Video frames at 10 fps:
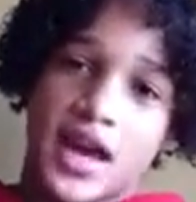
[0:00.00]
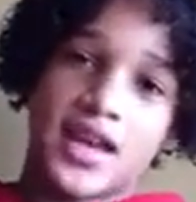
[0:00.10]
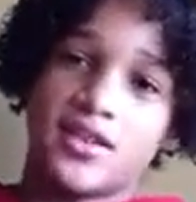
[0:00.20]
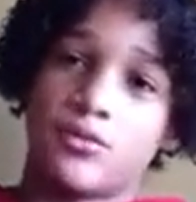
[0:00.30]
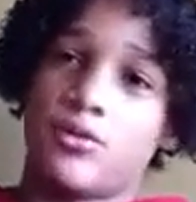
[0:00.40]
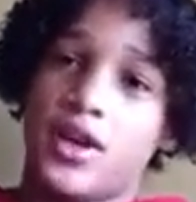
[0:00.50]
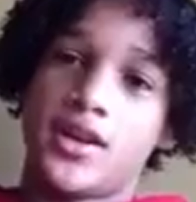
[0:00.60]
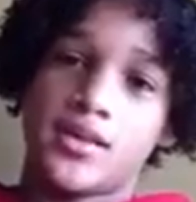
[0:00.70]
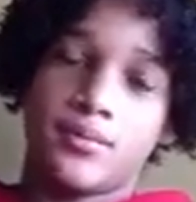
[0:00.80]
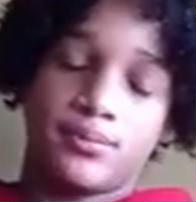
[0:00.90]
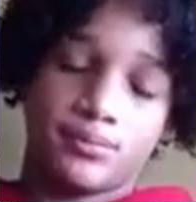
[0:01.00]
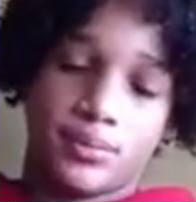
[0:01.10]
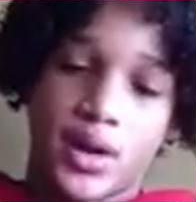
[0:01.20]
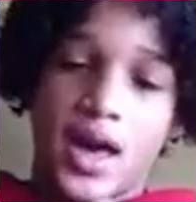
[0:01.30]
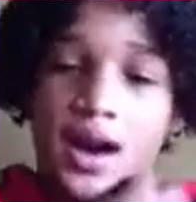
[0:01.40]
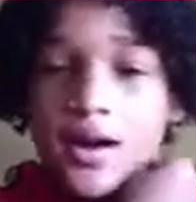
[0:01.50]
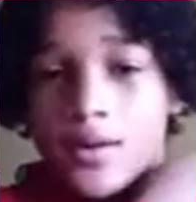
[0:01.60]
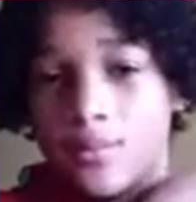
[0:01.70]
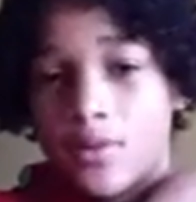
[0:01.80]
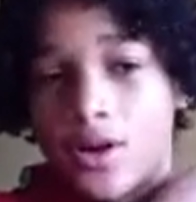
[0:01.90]
I didn't read it, but
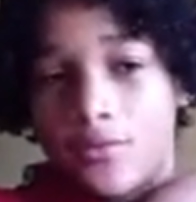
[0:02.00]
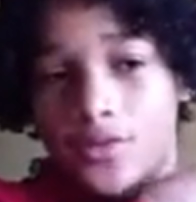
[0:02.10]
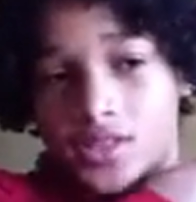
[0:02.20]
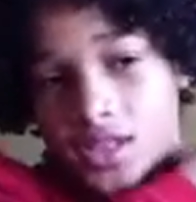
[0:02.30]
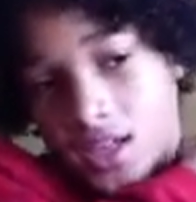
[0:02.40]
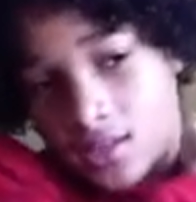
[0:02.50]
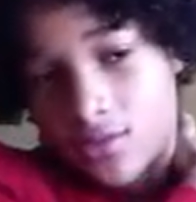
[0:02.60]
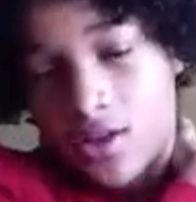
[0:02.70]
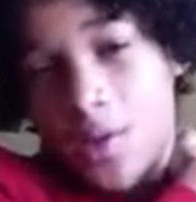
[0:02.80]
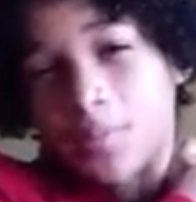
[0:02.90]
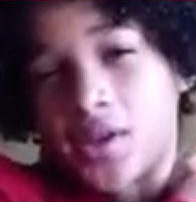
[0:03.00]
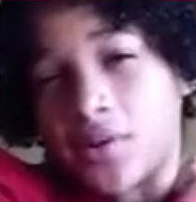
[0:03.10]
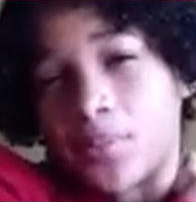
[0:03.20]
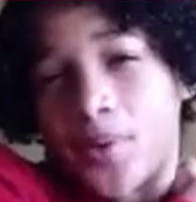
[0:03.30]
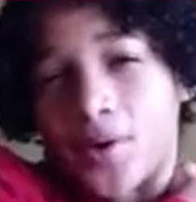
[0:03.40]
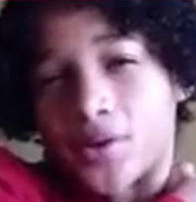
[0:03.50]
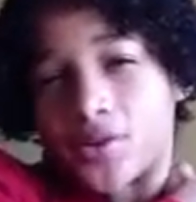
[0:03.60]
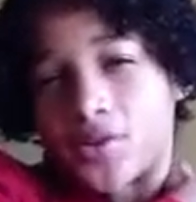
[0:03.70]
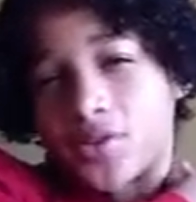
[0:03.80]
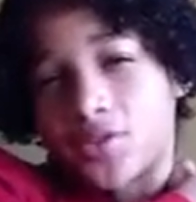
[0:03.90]
what if he's like, you're not Peter
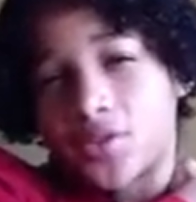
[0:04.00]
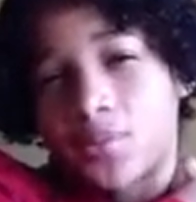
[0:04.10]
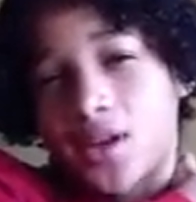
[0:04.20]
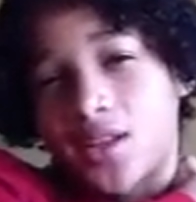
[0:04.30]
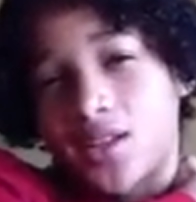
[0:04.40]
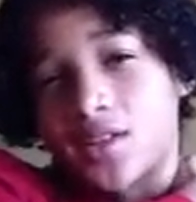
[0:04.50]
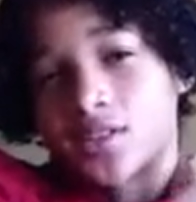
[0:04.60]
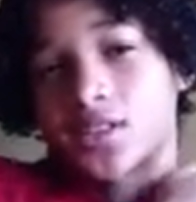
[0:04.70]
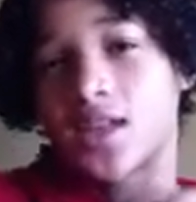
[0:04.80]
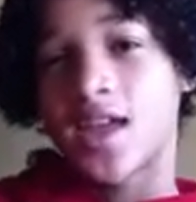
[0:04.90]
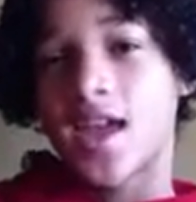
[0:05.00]
Parker, you're somebody else.